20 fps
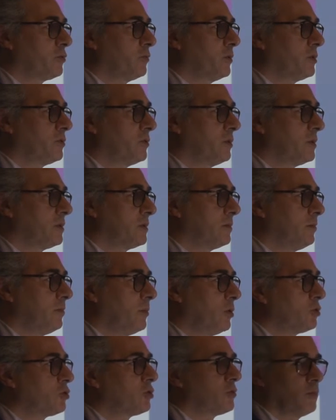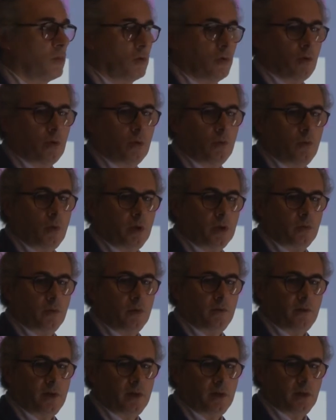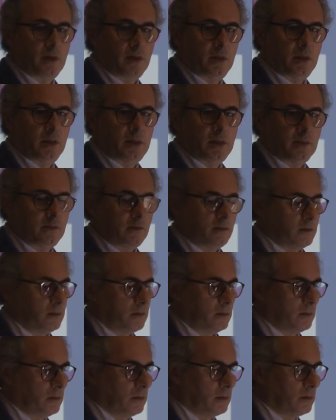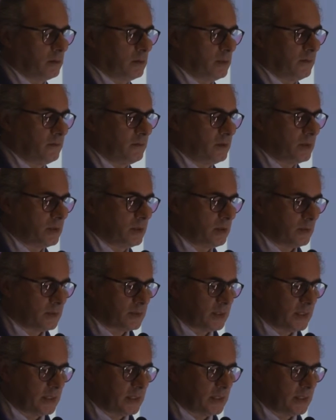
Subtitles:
which is much more what we find in that DefiScience.